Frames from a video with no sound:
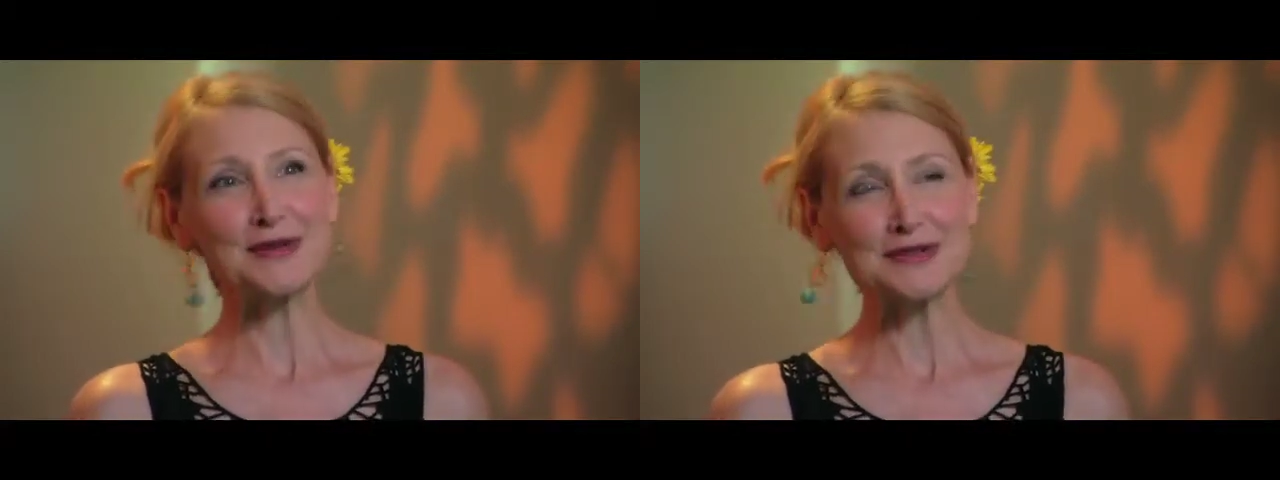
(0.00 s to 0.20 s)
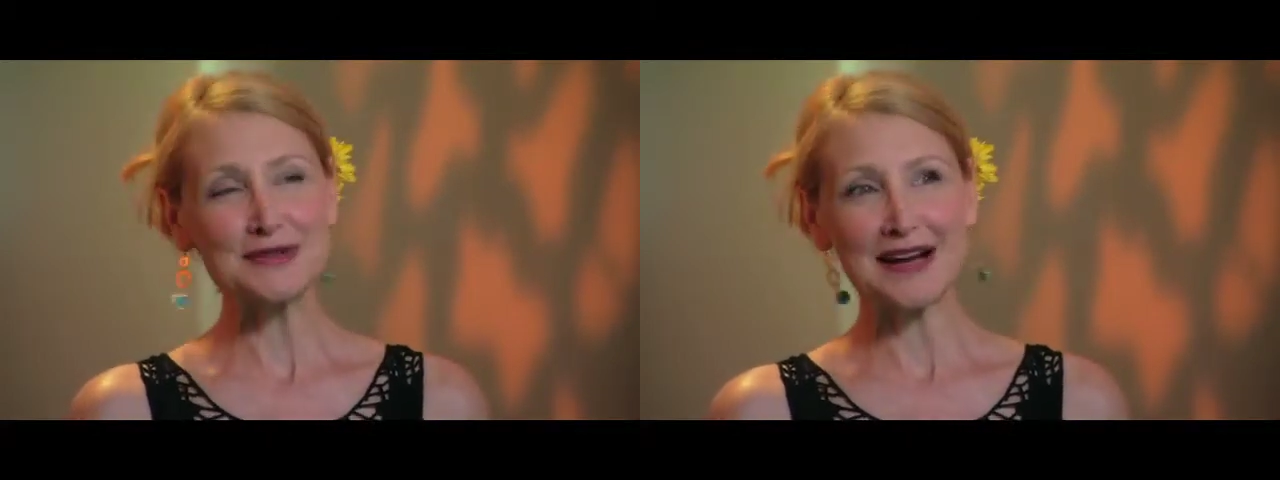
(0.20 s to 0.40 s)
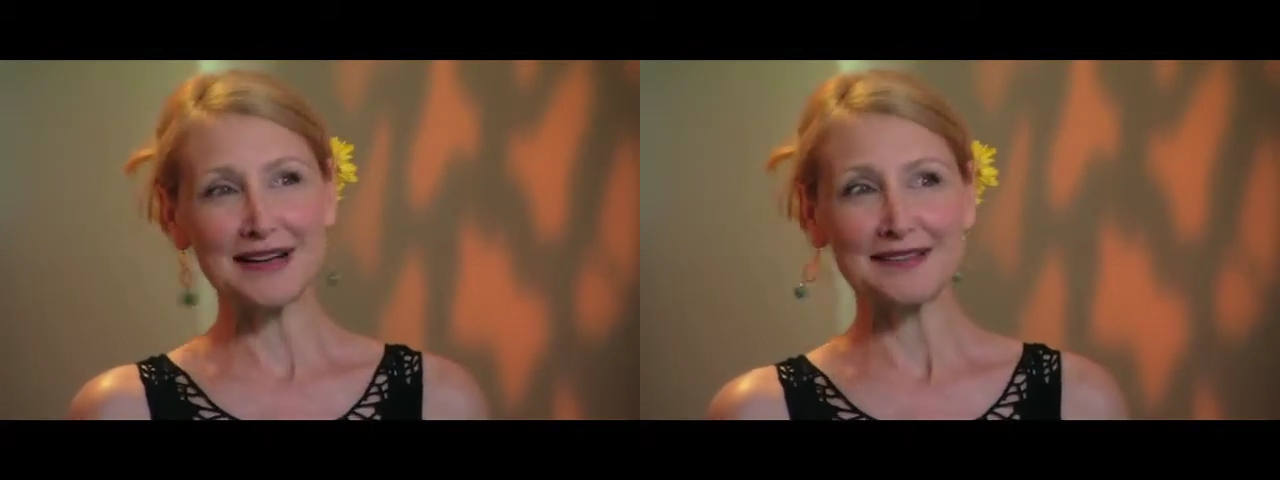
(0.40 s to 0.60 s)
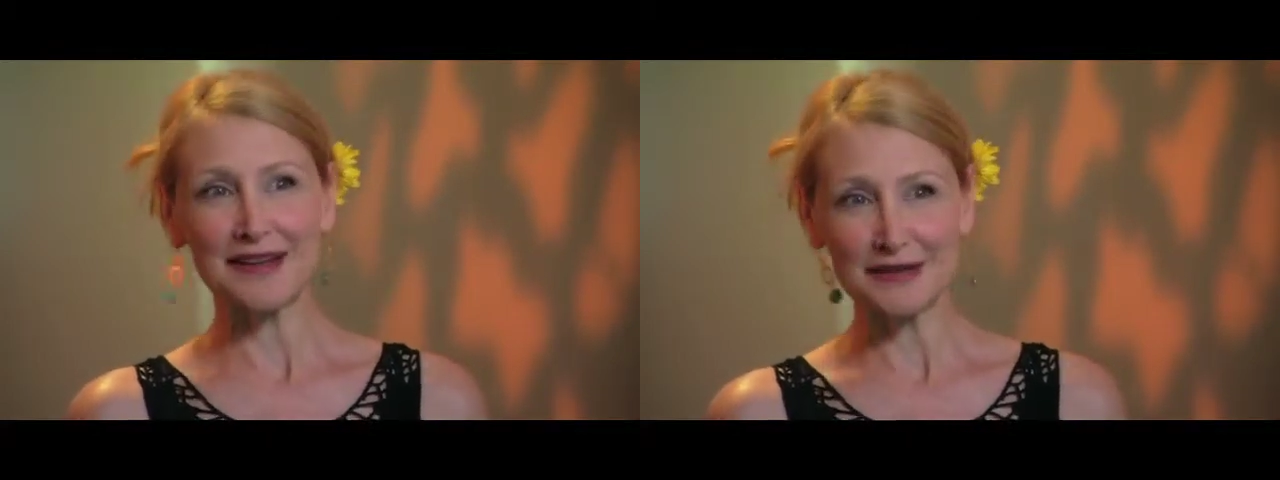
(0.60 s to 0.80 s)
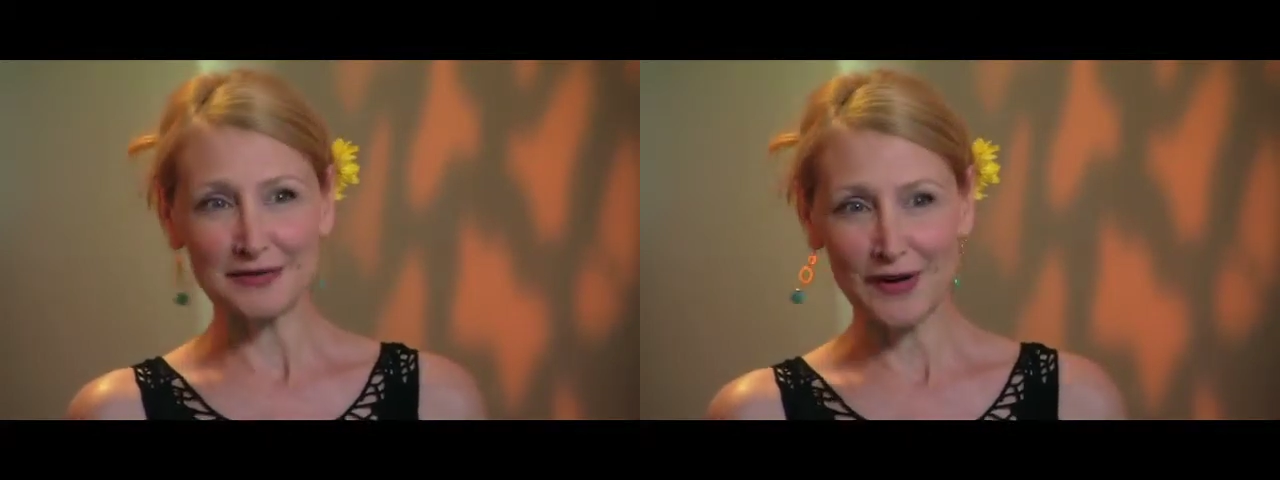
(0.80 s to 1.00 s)
also got a
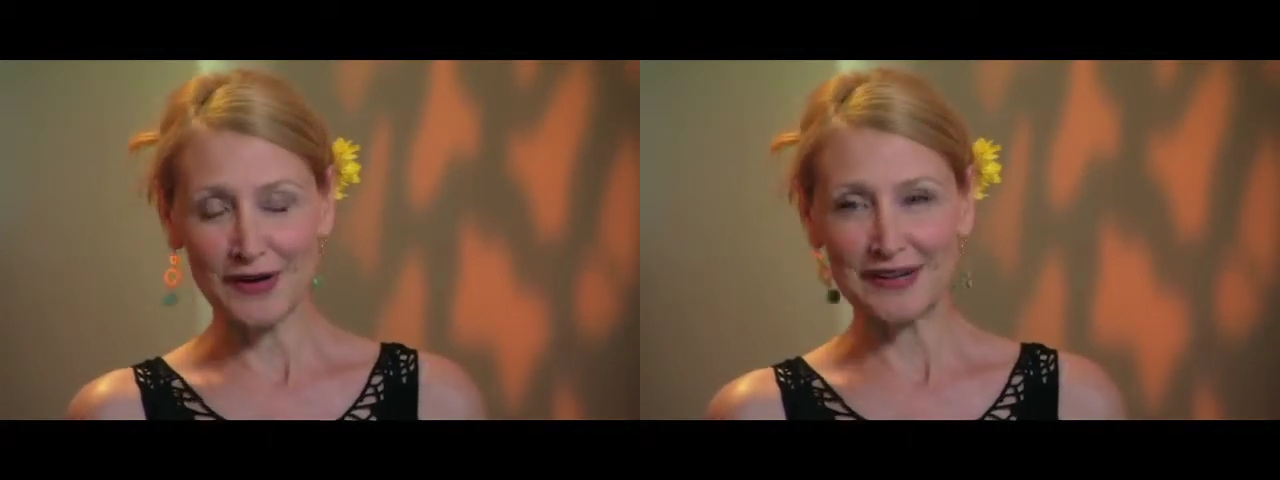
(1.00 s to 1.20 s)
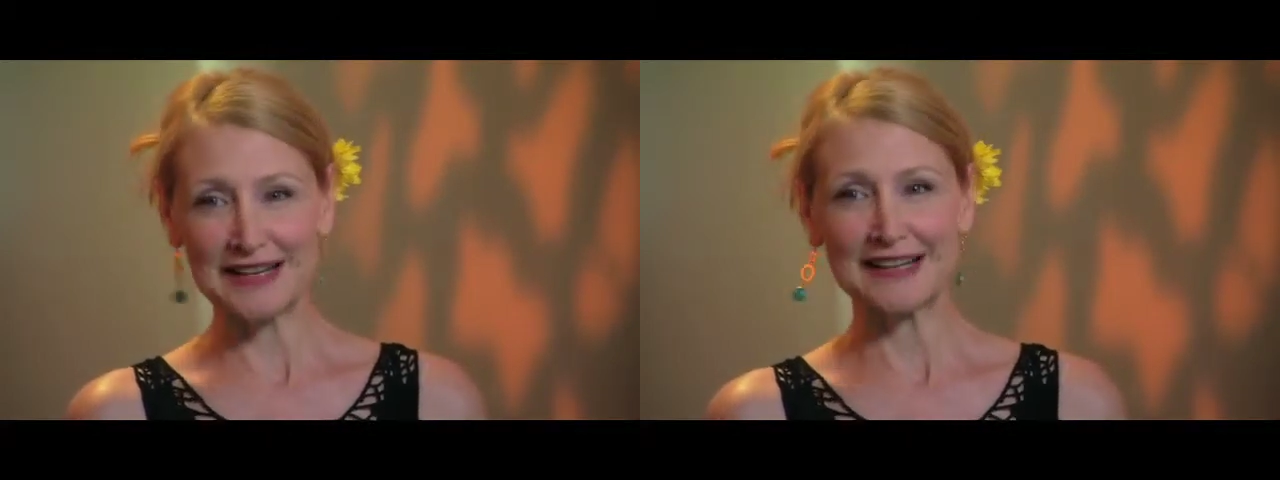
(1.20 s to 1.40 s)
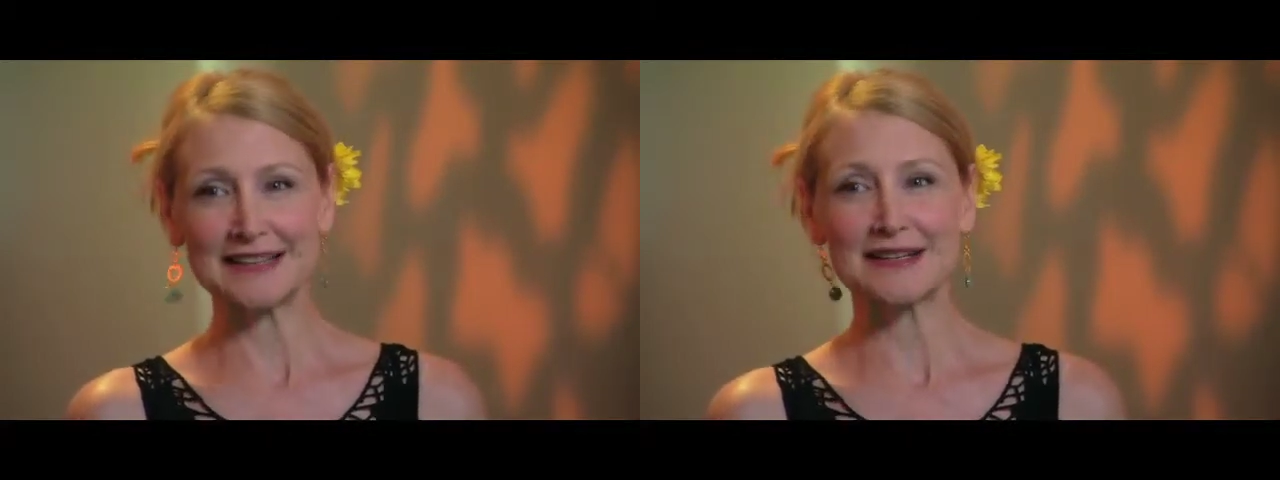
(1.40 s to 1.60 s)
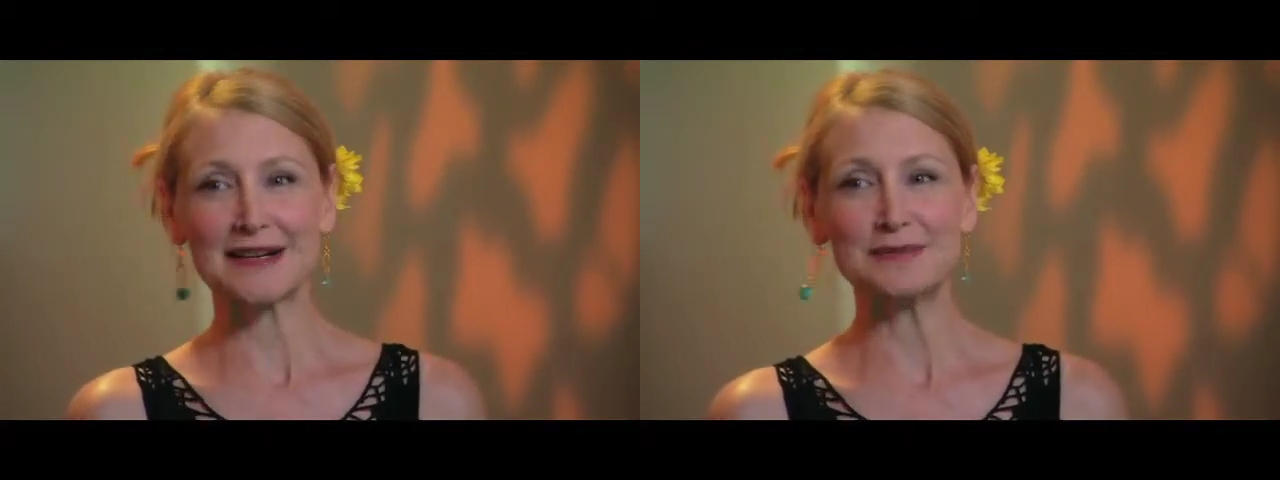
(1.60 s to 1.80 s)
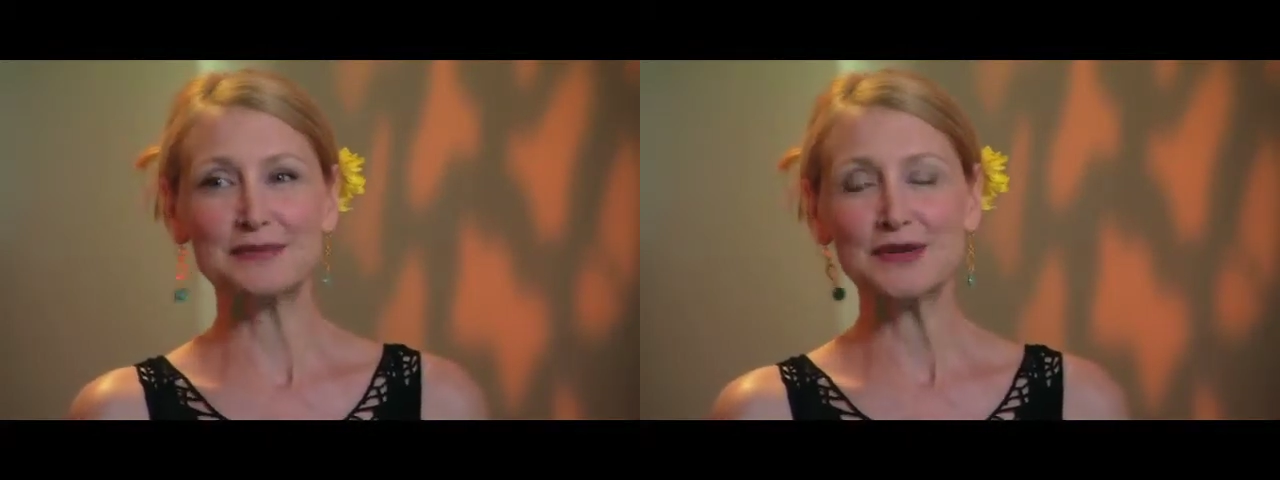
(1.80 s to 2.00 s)
lot of heart, and it's
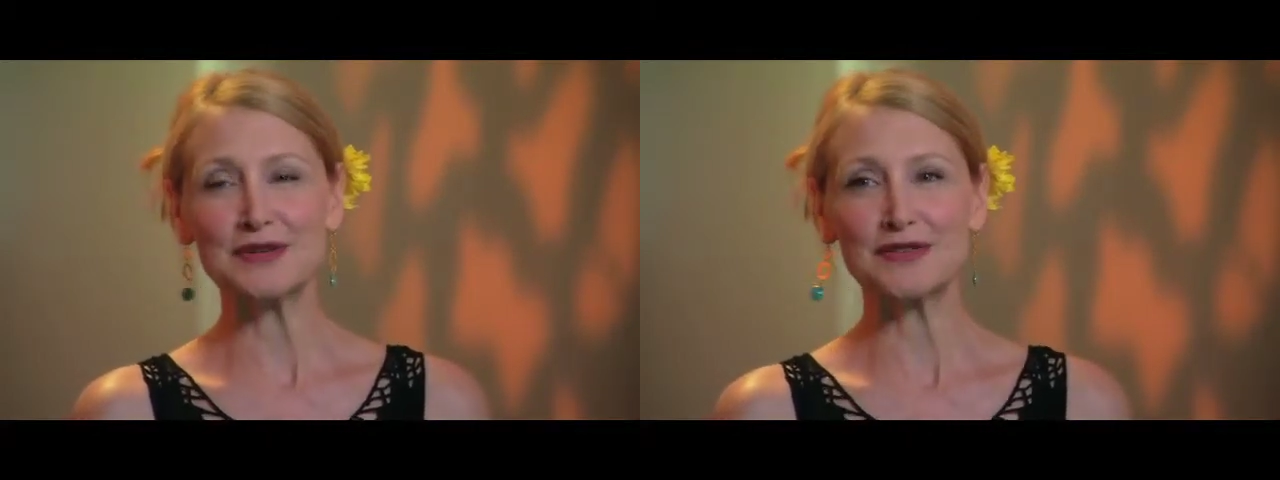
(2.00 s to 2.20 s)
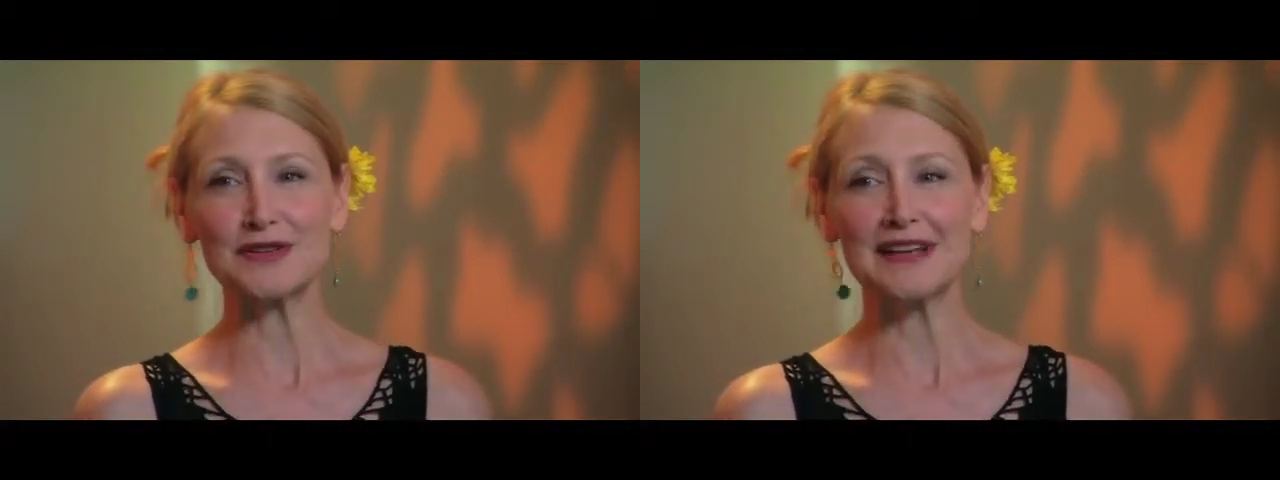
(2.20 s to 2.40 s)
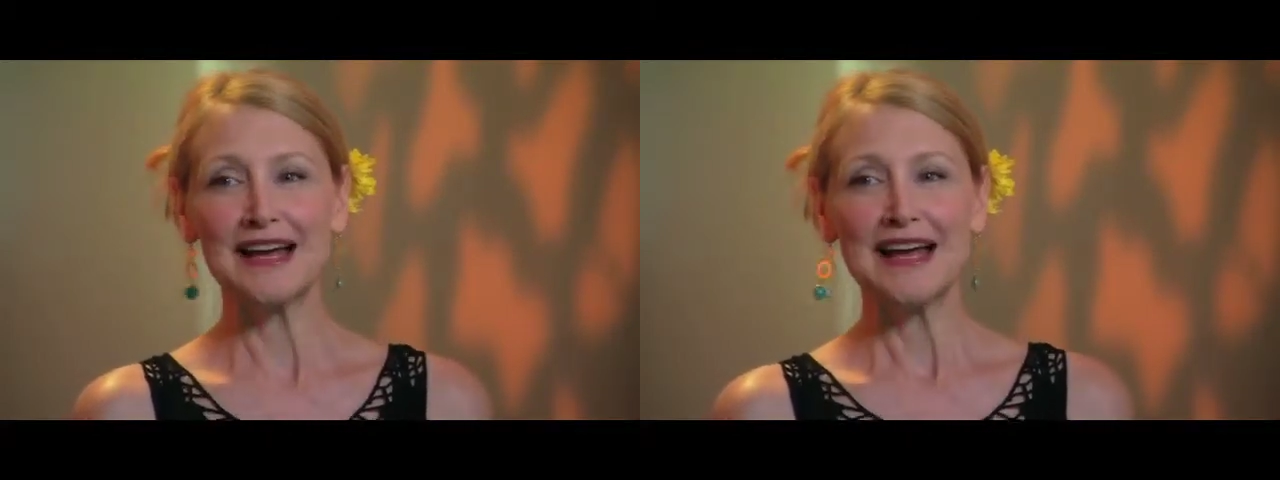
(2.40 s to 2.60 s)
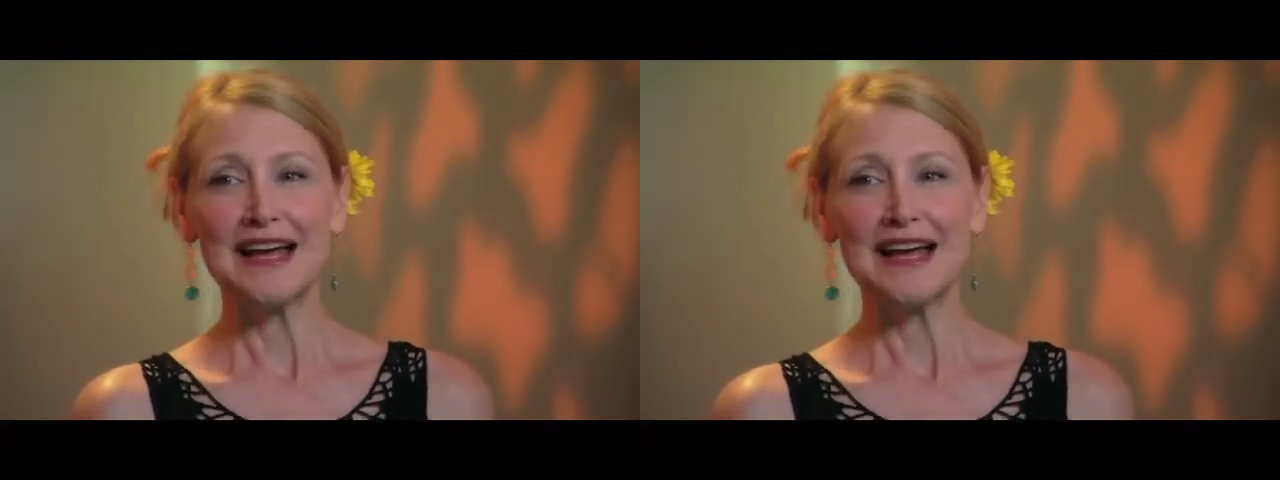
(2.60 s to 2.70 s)
got a beautiful,